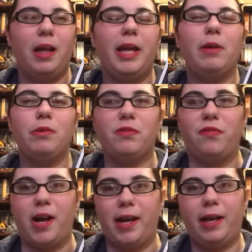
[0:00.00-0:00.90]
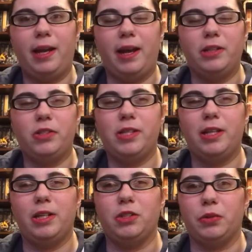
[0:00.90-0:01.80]
it was fine. I just
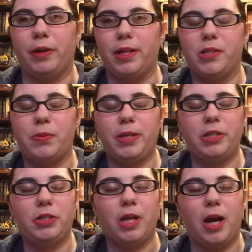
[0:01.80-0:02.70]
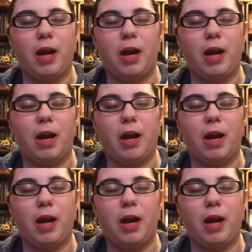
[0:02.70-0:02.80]
didn't enjoy it as much.